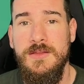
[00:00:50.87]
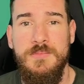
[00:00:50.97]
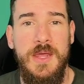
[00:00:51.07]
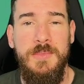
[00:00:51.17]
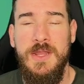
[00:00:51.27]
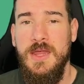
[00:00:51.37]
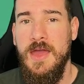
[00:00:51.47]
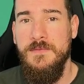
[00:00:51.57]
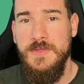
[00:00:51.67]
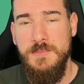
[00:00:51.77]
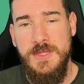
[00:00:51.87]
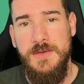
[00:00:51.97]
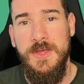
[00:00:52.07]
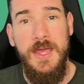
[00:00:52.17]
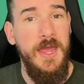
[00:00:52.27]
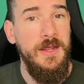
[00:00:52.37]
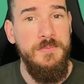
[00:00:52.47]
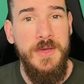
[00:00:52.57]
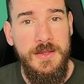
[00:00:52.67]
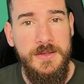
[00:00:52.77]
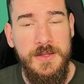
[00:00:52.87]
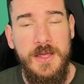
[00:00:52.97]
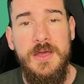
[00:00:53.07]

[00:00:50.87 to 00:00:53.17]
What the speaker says: maybe they have specific hex based